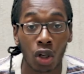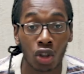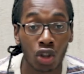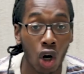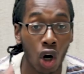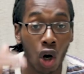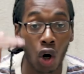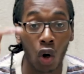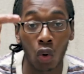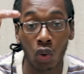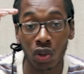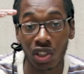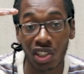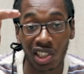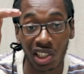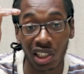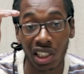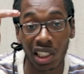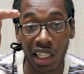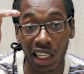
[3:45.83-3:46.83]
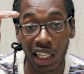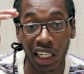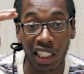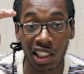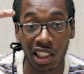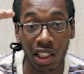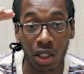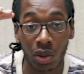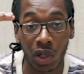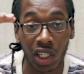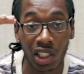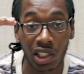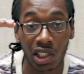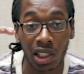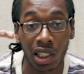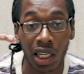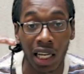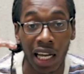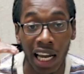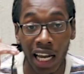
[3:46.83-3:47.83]
the older sneakerhead
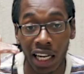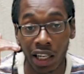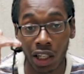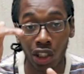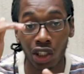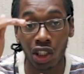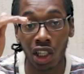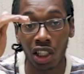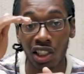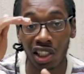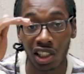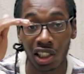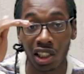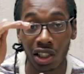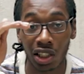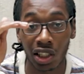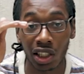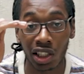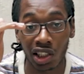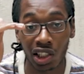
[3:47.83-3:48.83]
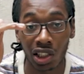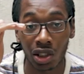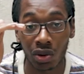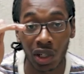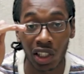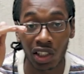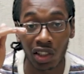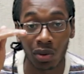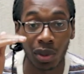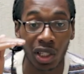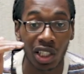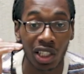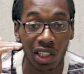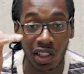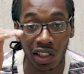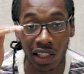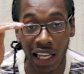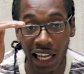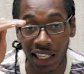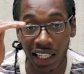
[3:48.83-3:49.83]
generation and the young sneakerhead generation
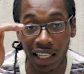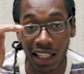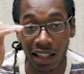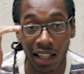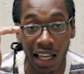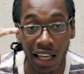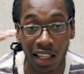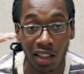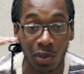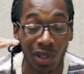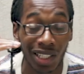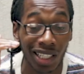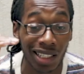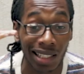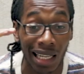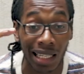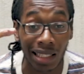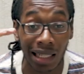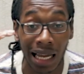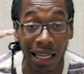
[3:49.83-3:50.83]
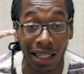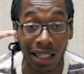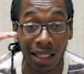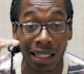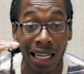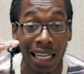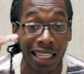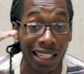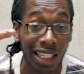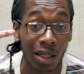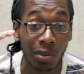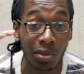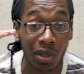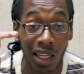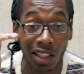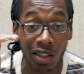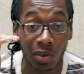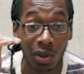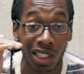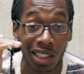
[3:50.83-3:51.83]
because they get things because they like it and they keep
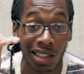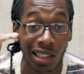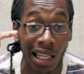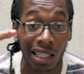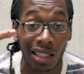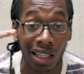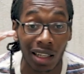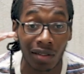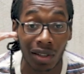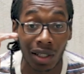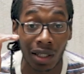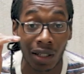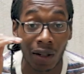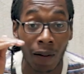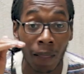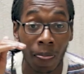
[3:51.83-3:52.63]
things because they love it.